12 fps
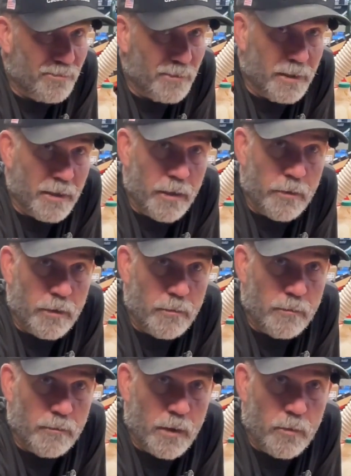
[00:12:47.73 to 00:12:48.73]
I doubt it.
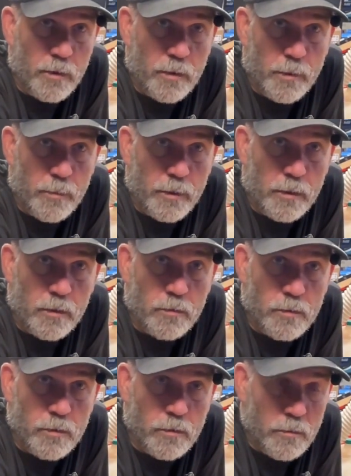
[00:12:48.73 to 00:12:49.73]
If I were them, I'd be
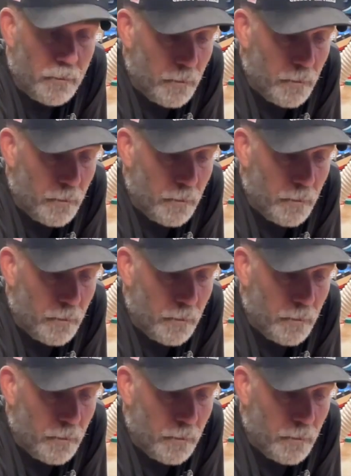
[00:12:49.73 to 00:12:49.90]
closed too.